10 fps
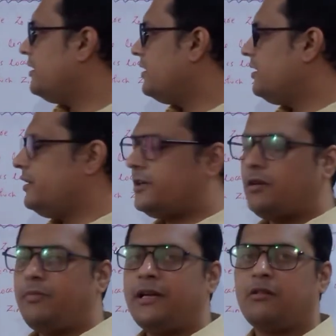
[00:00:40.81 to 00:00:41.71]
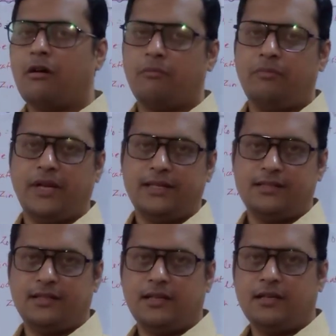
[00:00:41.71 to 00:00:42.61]
little bit complex,
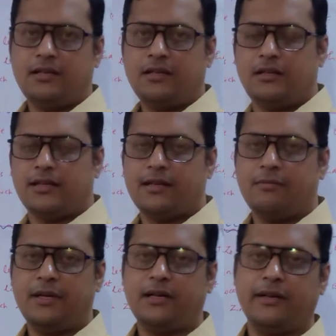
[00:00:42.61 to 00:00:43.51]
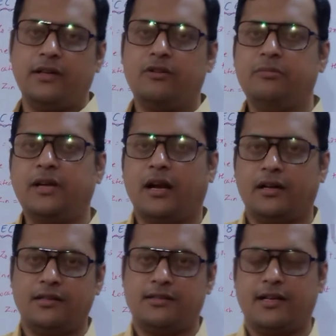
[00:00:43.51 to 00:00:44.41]
little bit need to be
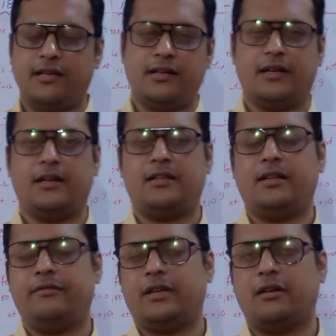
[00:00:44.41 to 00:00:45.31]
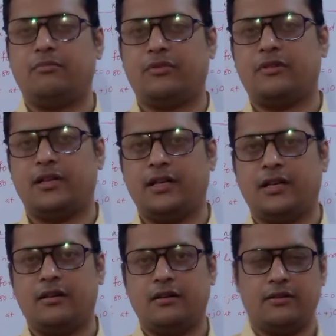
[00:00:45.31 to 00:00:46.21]
understand, and then we can proceed it.
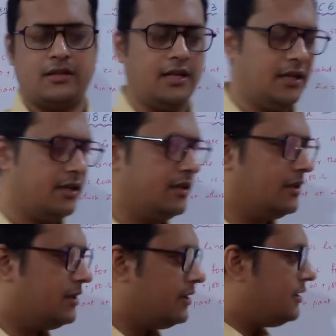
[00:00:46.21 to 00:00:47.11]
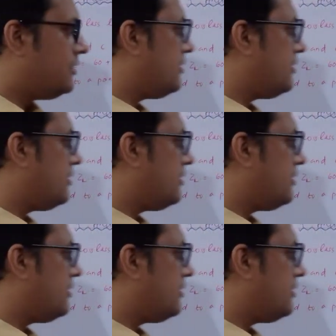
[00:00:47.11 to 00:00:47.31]
Okay. So